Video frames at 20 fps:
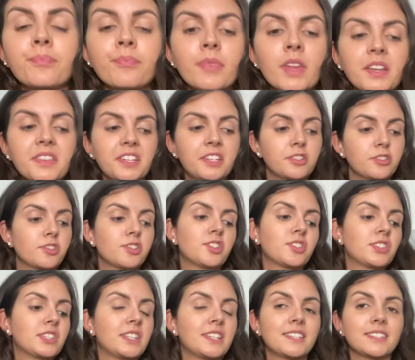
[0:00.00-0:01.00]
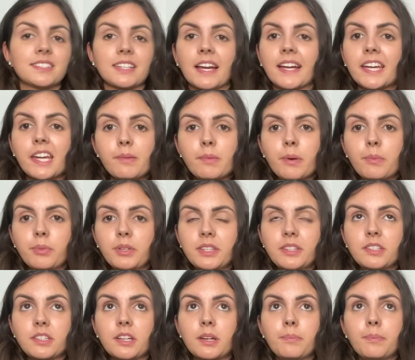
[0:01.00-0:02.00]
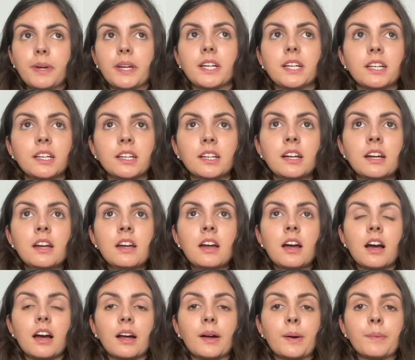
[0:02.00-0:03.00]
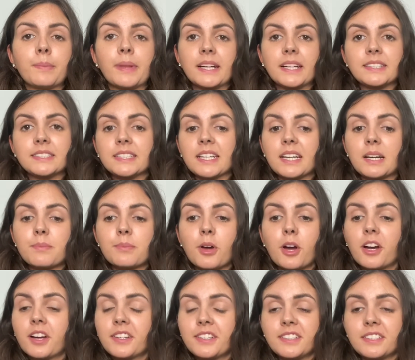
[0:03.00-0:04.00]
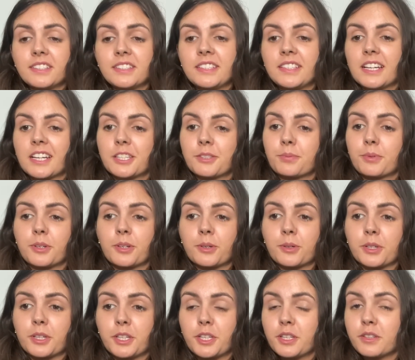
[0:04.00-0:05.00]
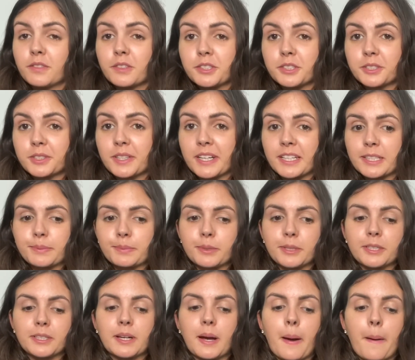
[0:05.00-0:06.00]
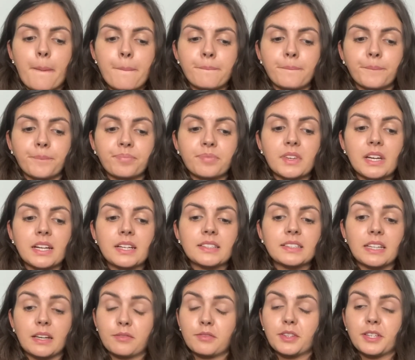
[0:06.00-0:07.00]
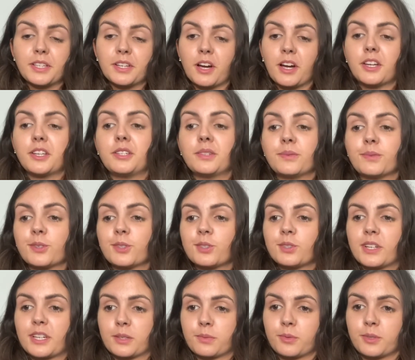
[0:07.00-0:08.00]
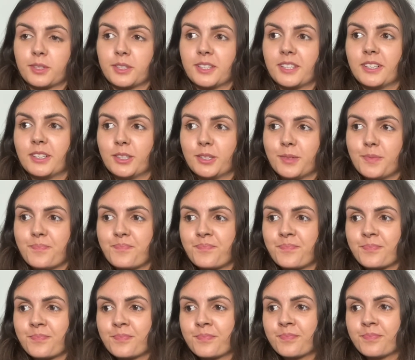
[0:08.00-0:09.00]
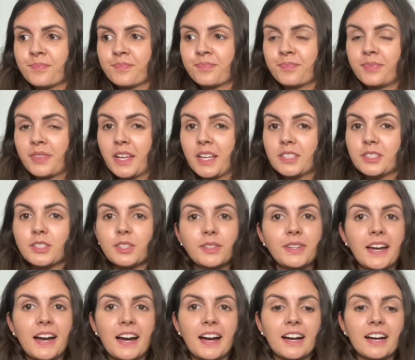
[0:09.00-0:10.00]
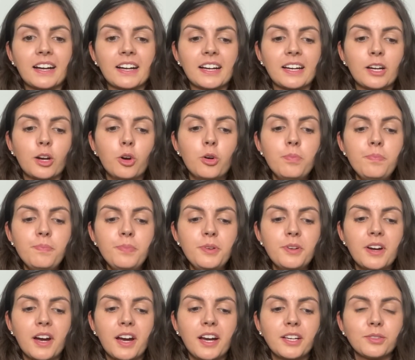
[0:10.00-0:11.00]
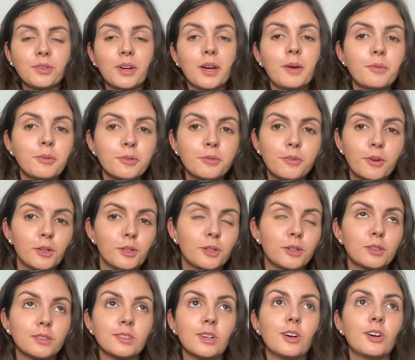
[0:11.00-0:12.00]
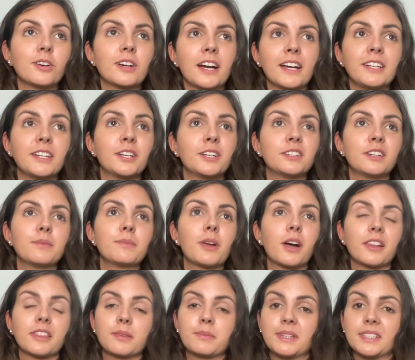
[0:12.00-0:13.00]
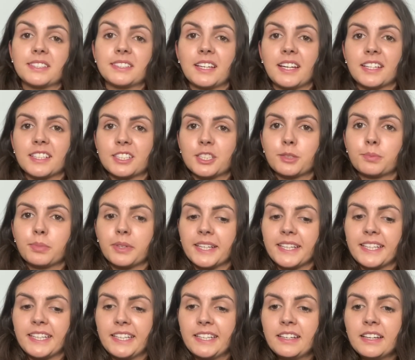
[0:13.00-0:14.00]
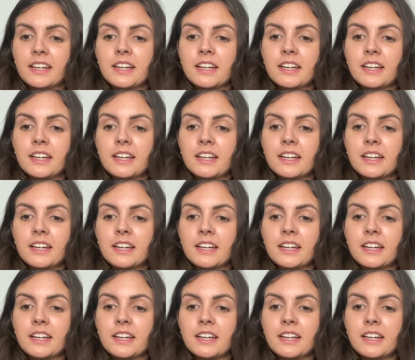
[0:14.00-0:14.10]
These are just things I came up with to compare. Like I said, I'm not a Disney expert or a Universal expert. Definitely not a Universal expert. So yeah, I hope you guys were able to follow along. I know I'm not the best at explaining.